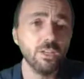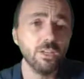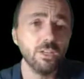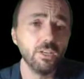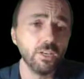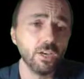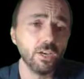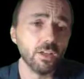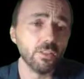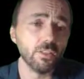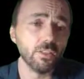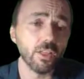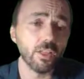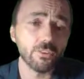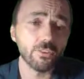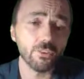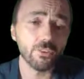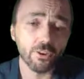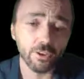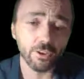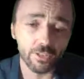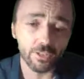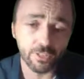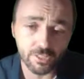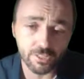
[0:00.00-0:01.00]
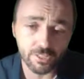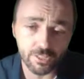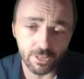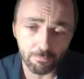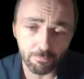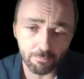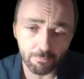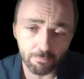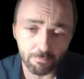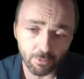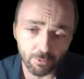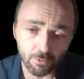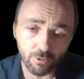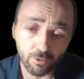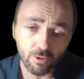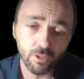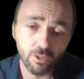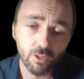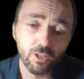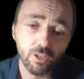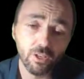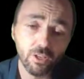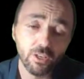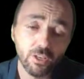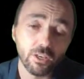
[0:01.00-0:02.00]
Another example
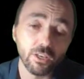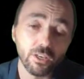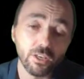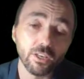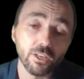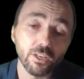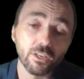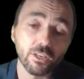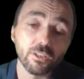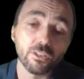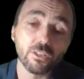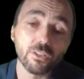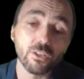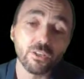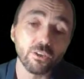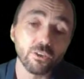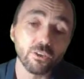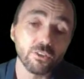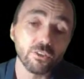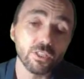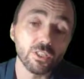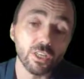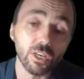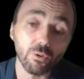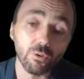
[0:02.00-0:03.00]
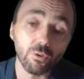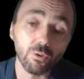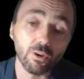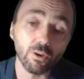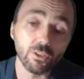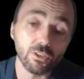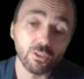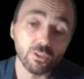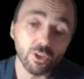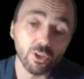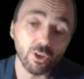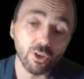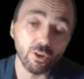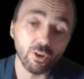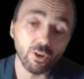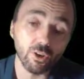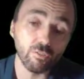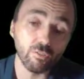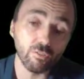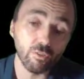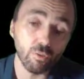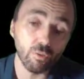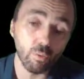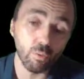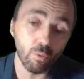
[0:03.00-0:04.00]
is a sequence
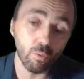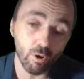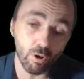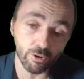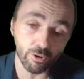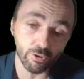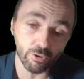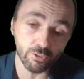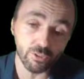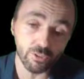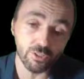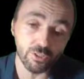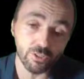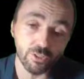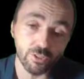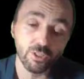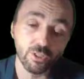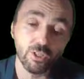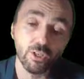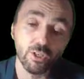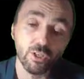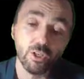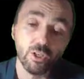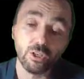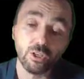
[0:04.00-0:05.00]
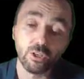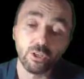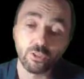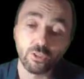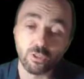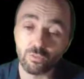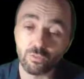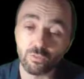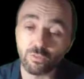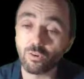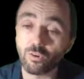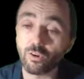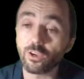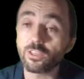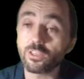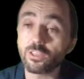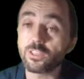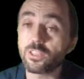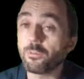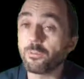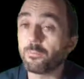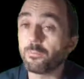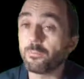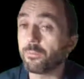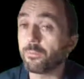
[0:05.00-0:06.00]
of words. So for
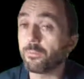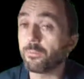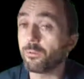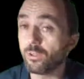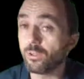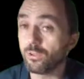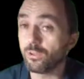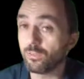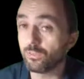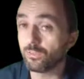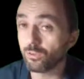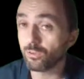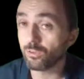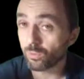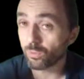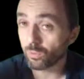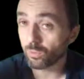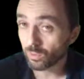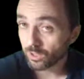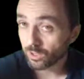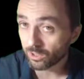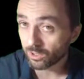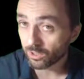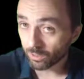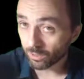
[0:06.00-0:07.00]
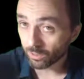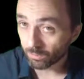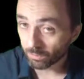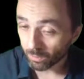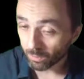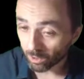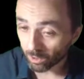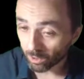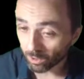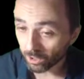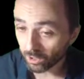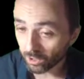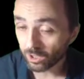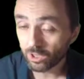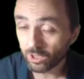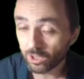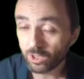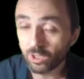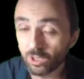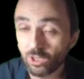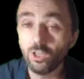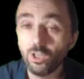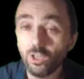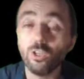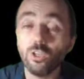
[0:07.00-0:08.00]
example, if you read a book,
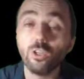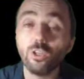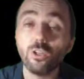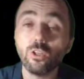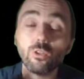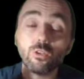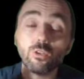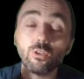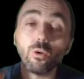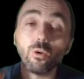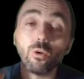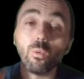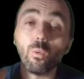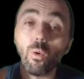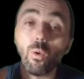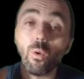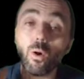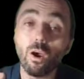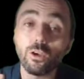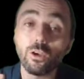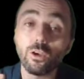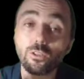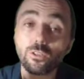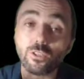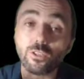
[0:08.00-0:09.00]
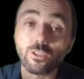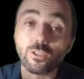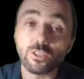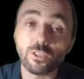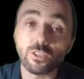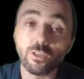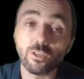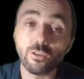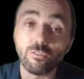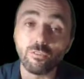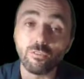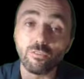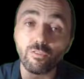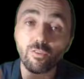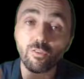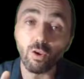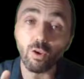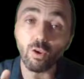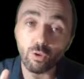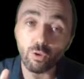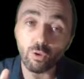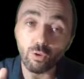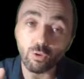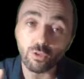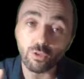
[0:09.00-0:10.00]
the words
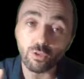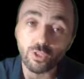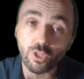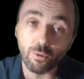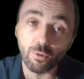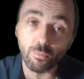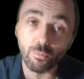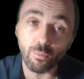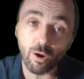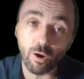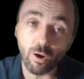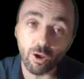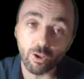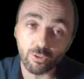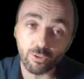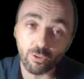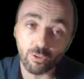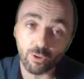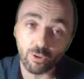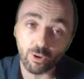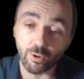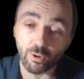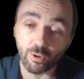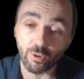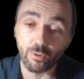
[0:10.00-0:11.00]
follow some order